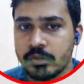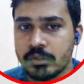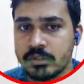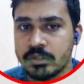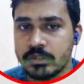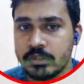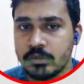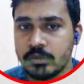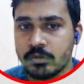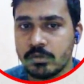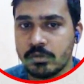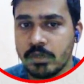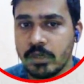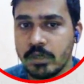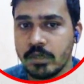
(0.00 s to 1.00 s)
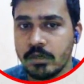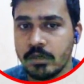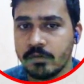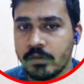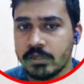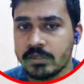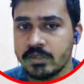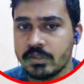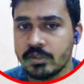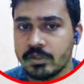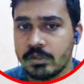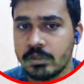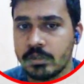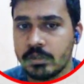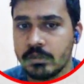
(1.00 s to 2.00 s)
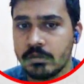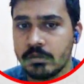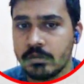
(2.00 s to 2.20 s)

So this is your kind of like a session layer.